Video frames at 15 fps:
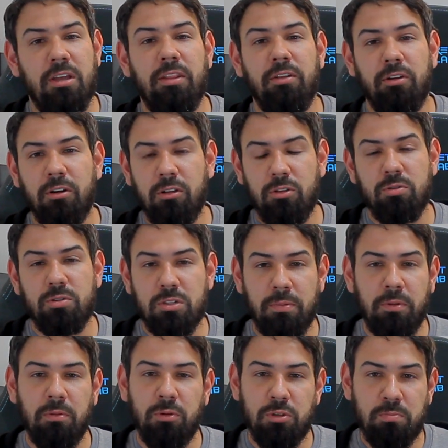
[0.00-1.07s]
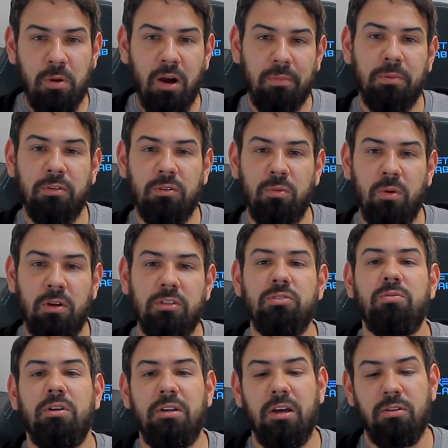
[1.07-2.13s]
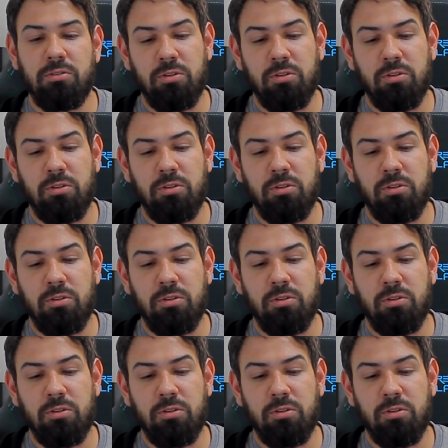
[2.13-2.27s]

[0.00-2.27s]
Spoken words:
and they're going to use some of the most popular ones right now.